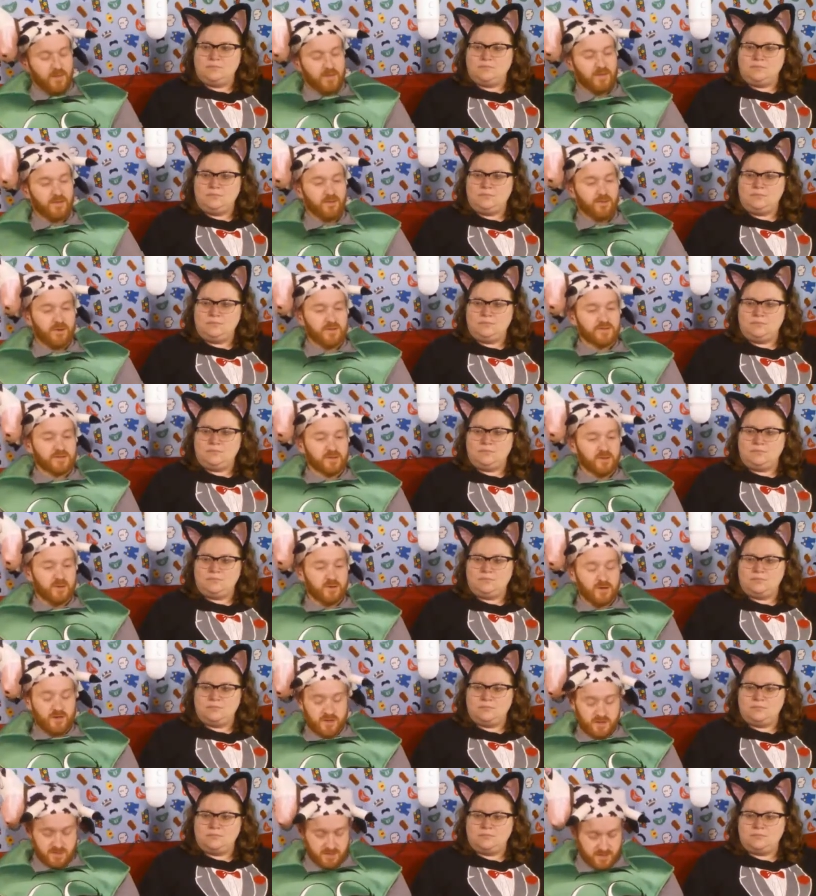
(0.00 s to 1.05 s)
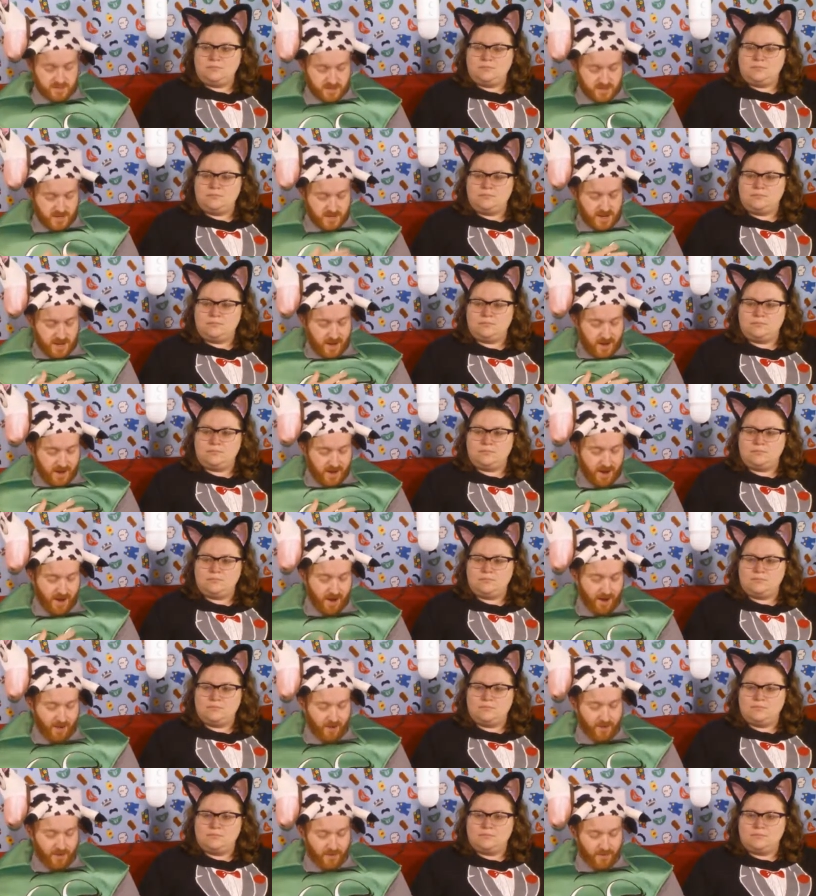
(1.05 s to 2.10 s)
Speaker 1: at the thrift store.
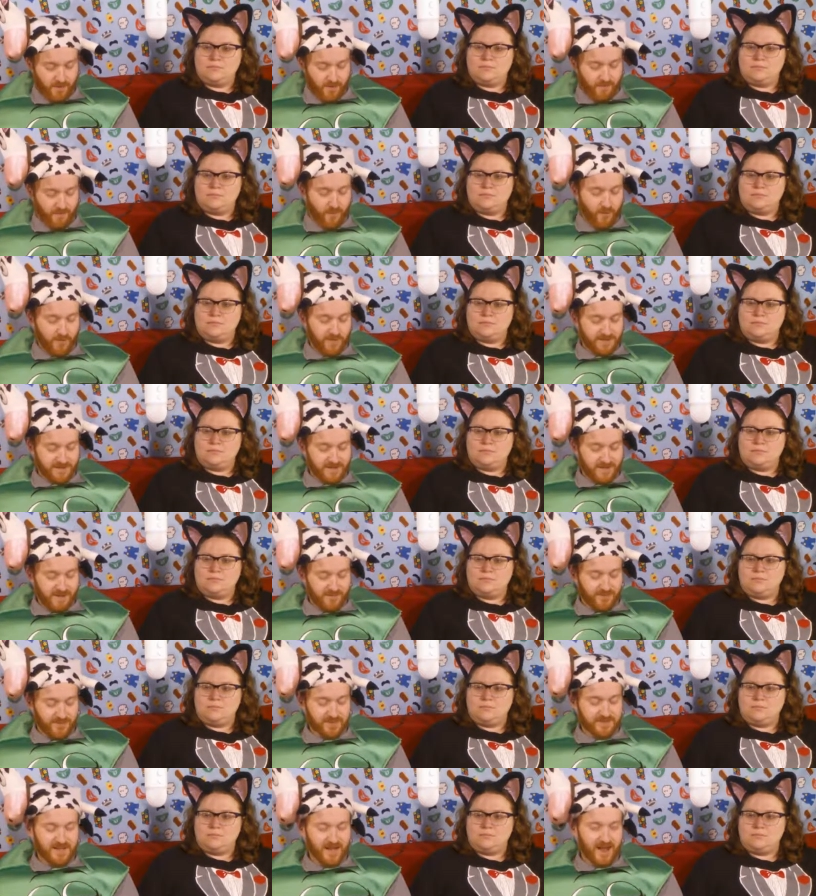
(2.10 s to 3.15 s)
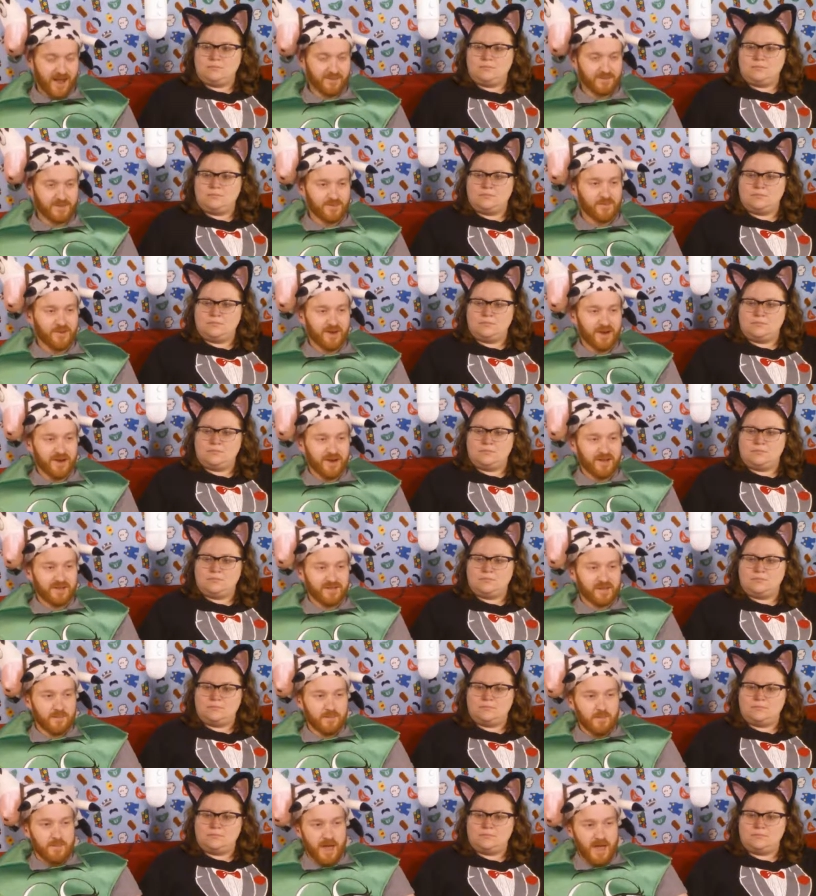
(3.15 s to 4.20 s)
Now, I've worn this a couple of times, but it is
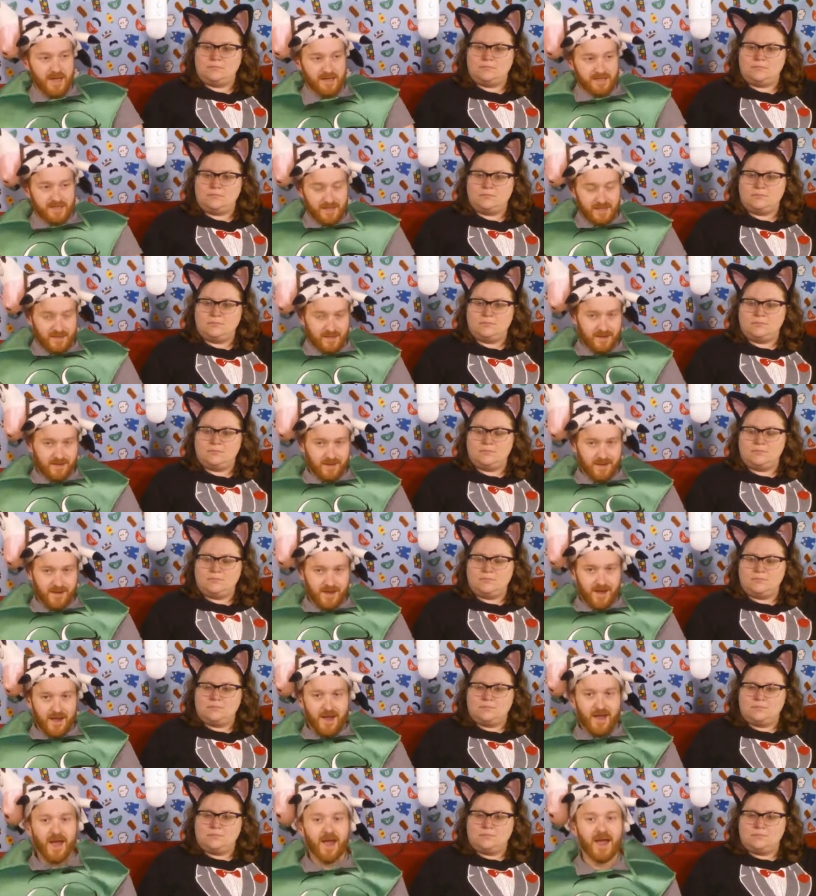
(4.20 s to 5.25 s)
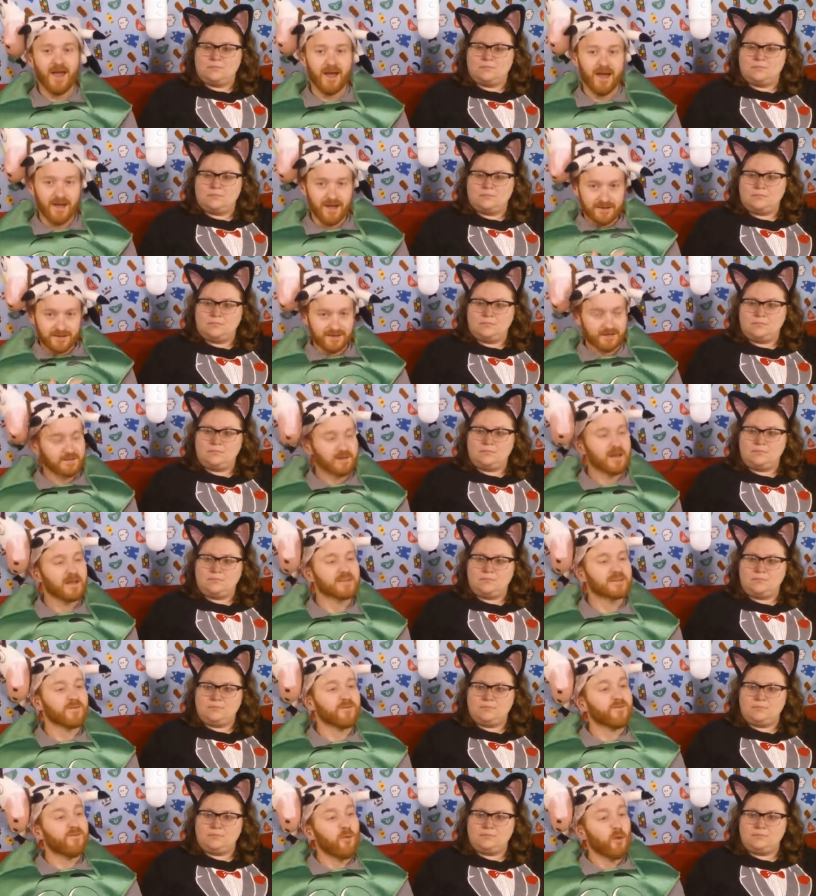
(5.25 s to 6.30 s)
amazing. And
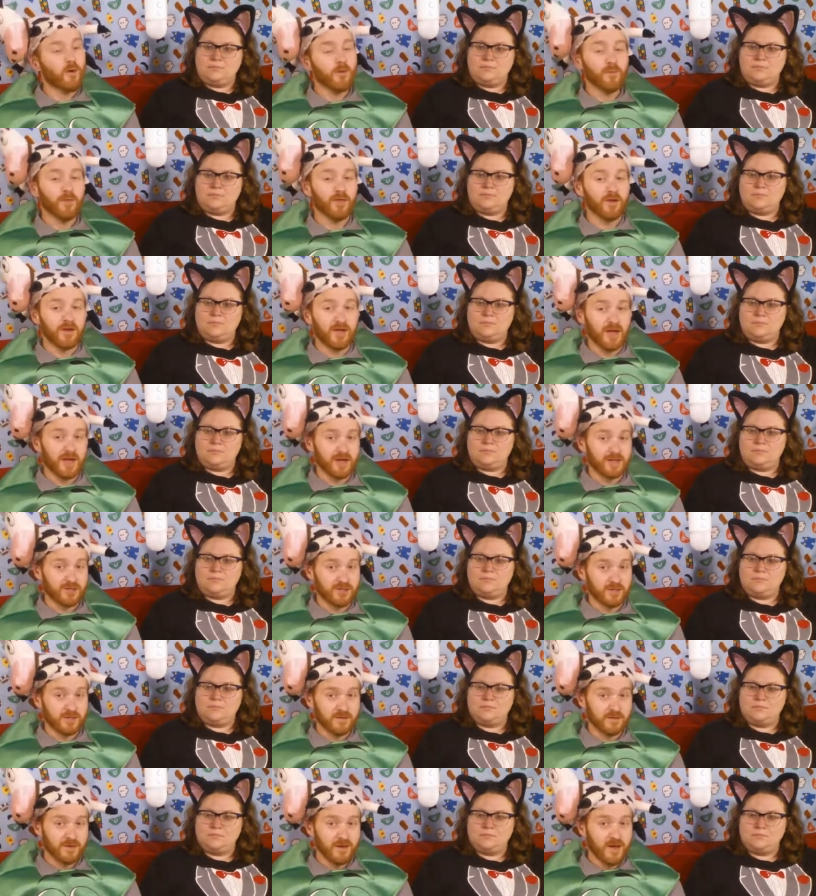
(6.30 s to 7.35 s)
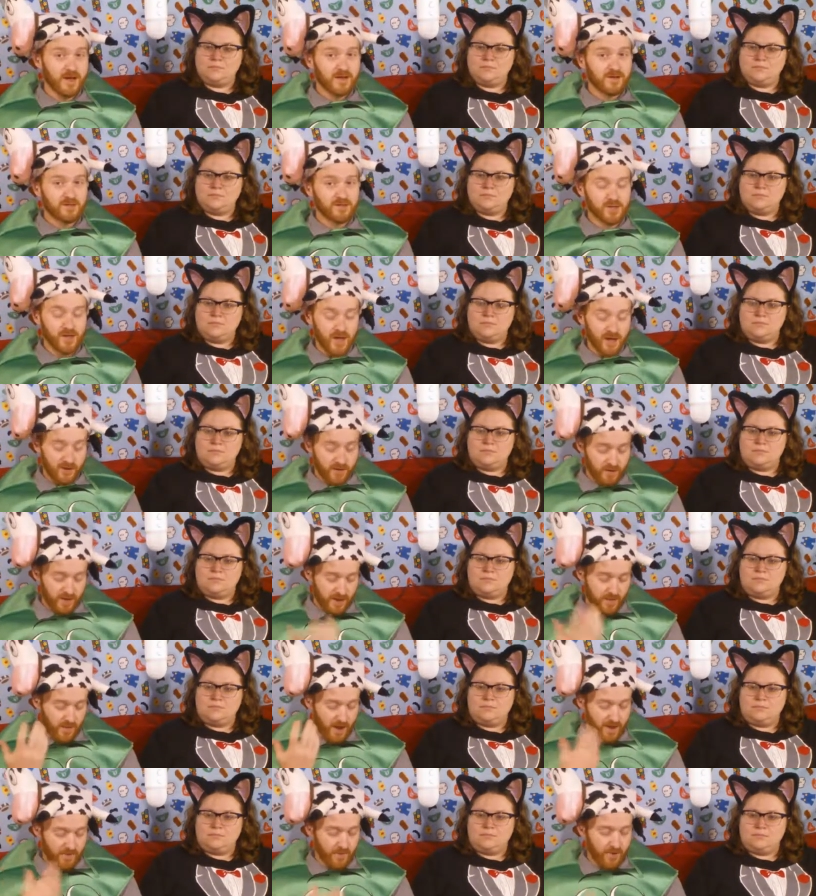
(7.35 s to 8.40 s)
it's a formal occasion, so not only
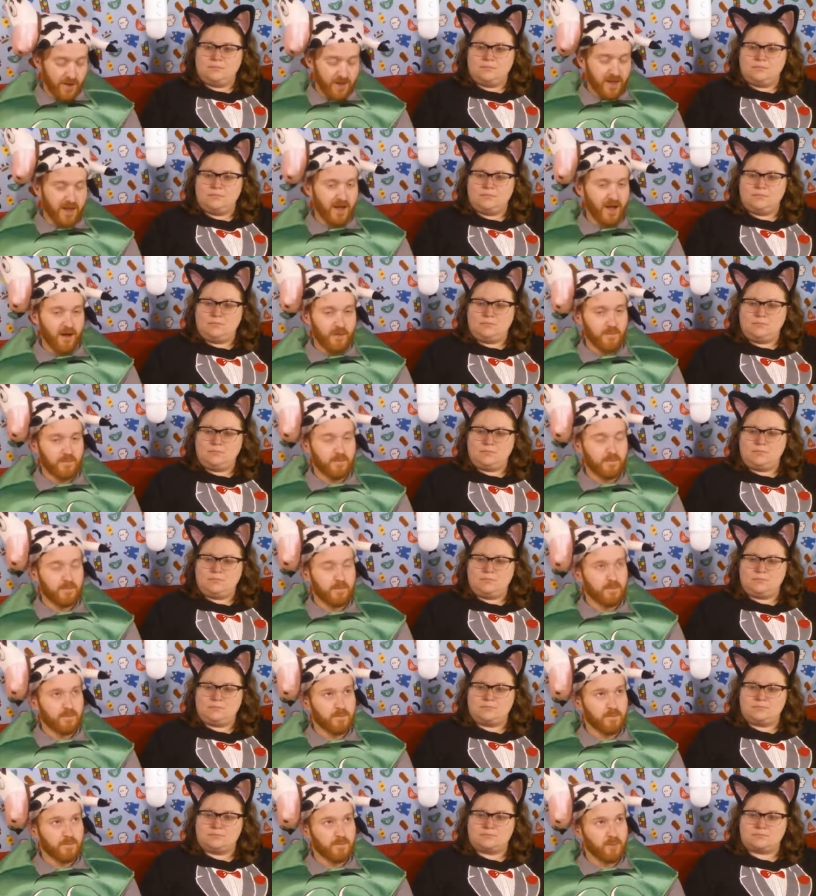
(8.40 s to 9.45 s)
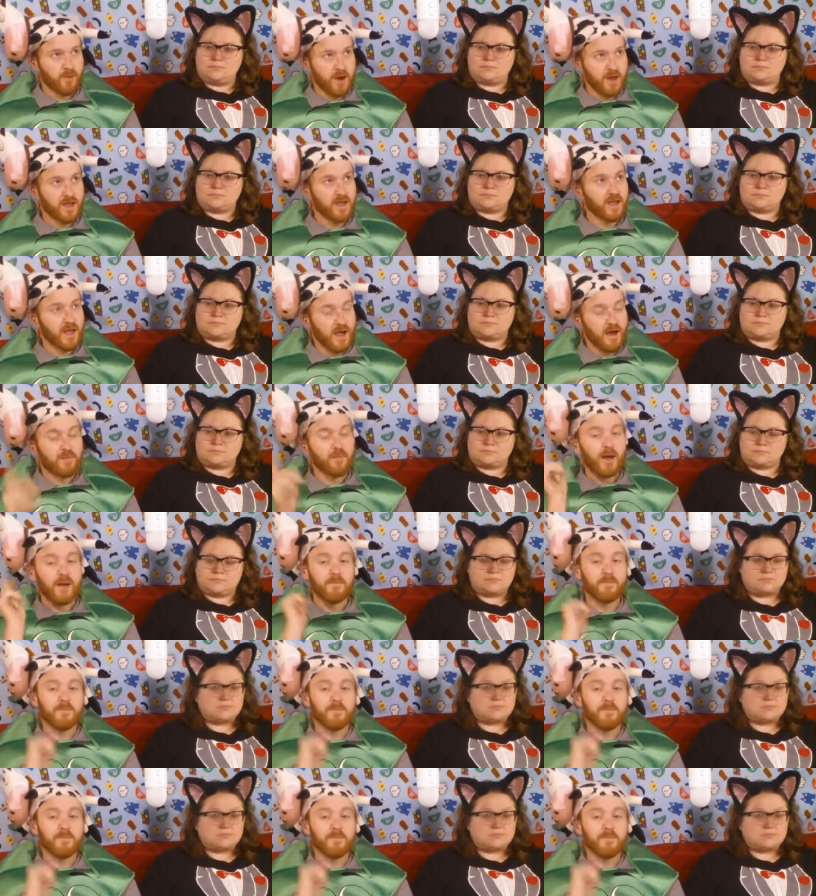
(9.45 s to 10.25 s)
am I breaking out breaking out my